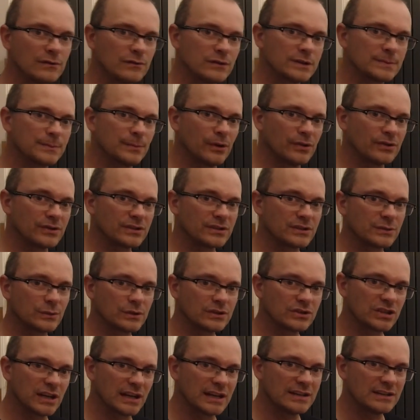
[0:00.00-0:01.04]
responds to
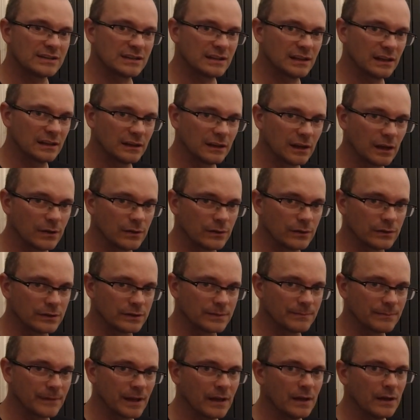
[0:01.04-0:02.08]
a change in the
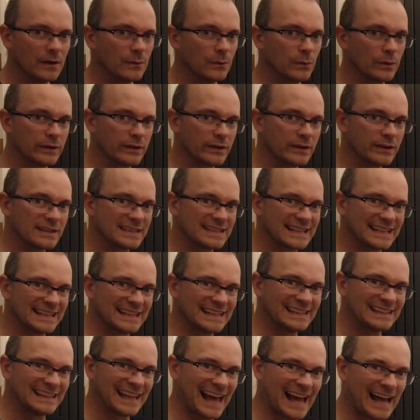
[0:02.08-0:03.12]
load, whether there's
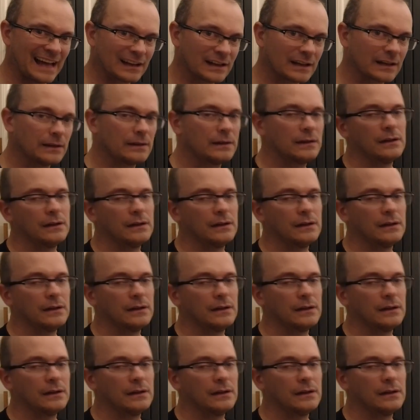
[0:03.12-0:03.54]
any lag.